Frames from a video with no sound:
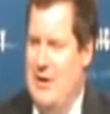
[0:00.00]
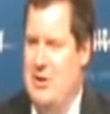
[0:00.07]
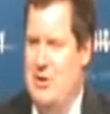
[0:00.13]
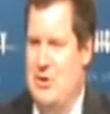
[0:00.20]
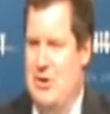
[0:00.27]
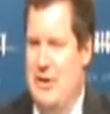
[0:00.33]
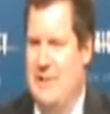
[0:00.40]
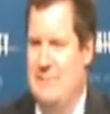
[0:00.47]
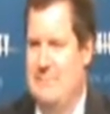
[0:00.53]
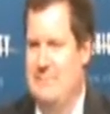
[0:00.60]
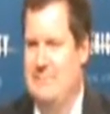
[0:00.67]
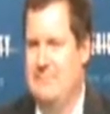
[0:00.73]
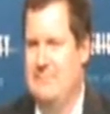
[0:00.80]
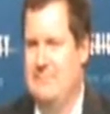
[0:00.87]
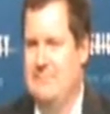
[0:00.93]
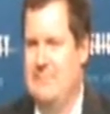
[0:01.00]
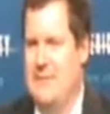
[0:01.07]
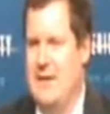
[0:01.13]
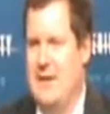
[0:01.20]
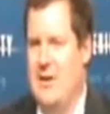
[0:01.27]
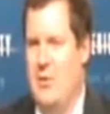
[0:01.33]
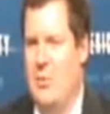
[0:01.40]
Country
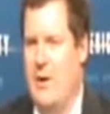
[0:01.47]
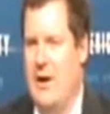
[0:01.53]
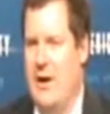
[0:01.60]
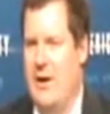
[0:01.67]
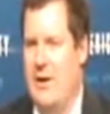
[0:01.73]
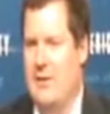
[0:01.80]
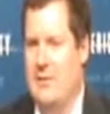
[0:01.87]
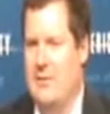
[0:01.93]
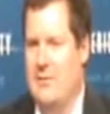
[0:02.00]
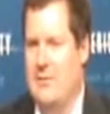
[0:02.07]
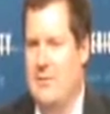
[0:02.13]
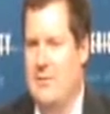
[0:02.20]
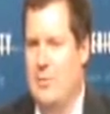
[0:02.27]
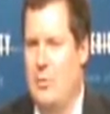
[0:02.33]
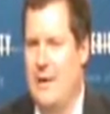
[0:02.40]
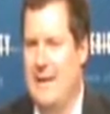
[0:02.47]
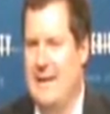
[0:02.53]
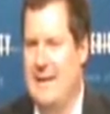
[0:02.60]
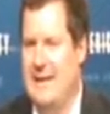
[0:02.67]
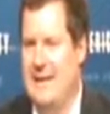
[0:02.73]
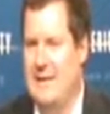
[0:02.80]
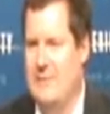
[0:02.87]
where we
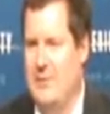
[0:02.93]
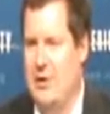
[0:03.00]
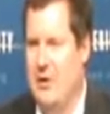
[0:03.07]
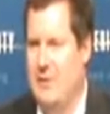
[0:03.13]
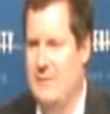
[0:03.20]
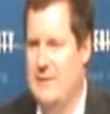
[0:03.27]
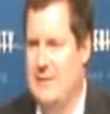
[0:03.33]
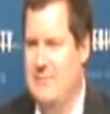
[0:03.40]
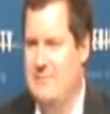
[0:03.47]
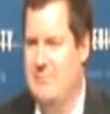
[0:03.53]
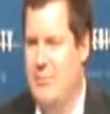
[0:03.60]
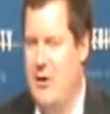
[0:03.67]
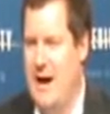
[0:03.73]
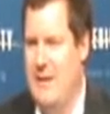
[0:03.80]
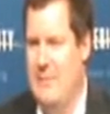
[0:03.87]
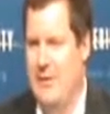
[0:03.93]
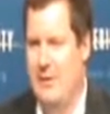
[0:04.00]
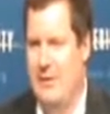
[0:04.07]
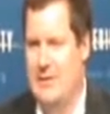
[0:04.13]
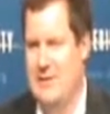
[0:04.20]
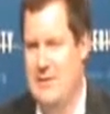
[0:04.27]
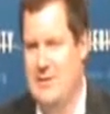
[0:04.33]
need to get involved in
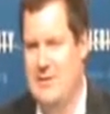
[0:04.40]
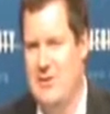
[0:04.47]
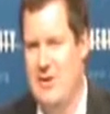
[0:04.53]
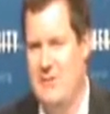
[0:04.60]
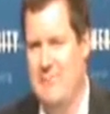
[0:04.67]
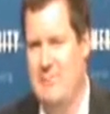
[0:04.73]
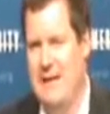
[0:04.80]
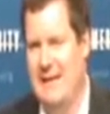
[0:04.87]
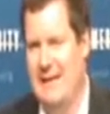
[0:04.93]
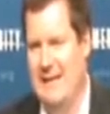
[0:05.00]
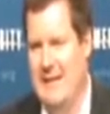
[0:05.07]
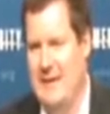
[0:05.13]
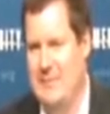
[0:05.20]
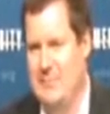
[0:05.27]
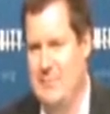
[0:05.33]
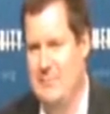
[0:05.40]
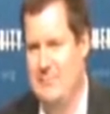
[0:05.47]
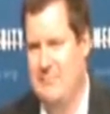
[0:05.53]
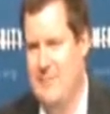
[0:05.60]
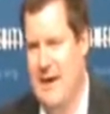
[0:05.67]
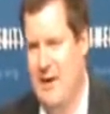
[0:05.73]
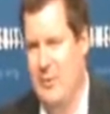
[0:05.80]
primaries and start beating up
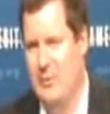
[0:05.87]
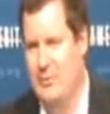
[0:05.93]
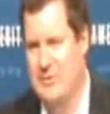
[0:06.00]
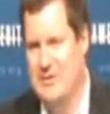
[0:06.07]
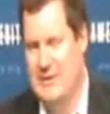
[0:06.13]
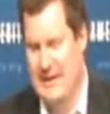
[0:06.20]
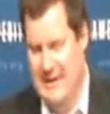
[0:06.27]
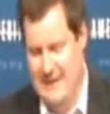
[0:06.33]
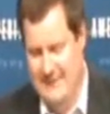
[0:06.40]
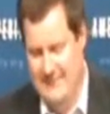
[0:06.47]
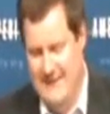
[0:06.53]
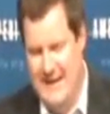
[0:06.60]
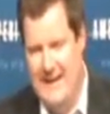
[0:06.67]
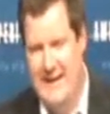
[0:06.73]
our own side.